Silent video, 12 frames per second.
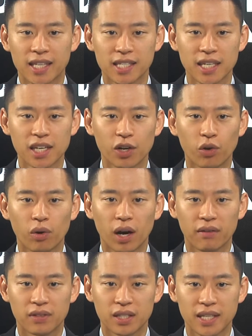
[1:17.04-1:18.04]
CEO
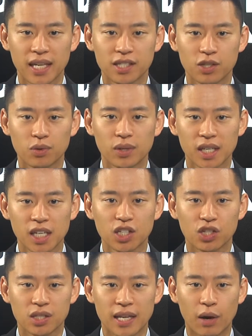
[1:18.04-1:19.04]
of the Dentsu
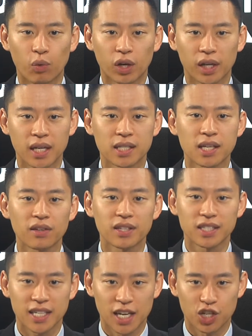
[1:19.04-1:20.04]
Aegis network in
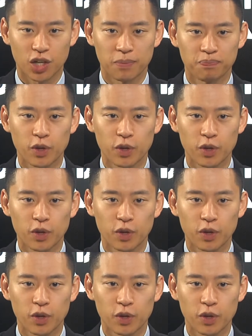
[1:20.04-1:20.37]
Southeast Asia,